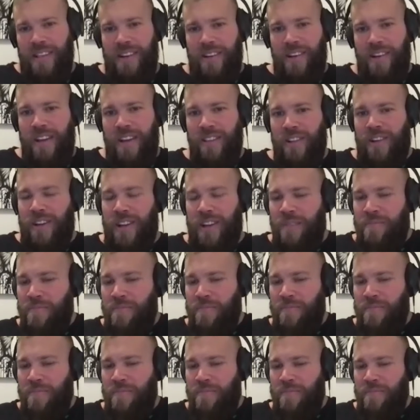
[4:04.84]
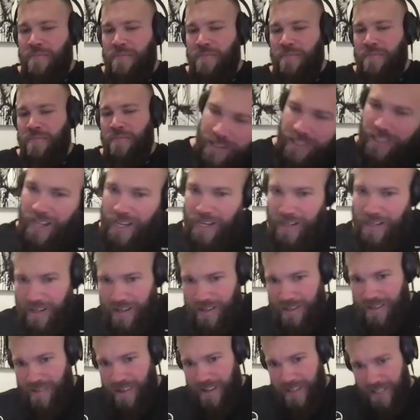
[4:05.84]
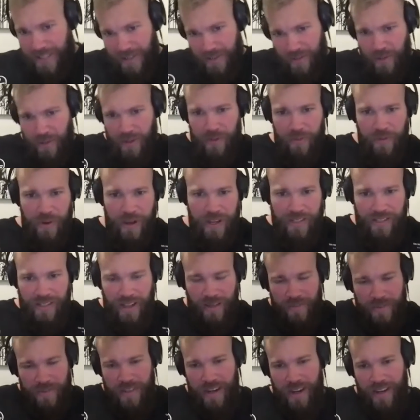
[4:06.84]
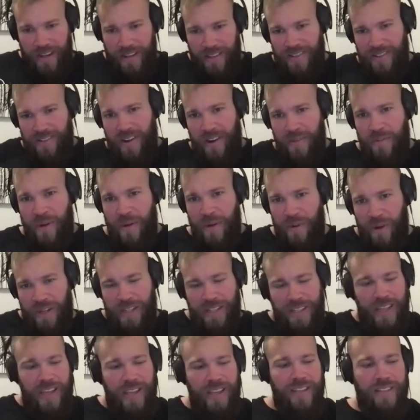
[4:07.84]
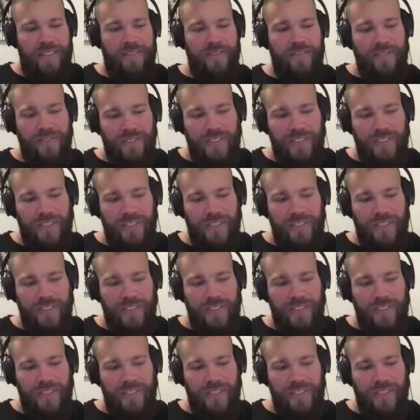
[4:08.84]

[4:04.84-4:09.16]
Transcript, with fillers: know, I look up 4 hours later and the rest of the world wakes up and then I can start my work day.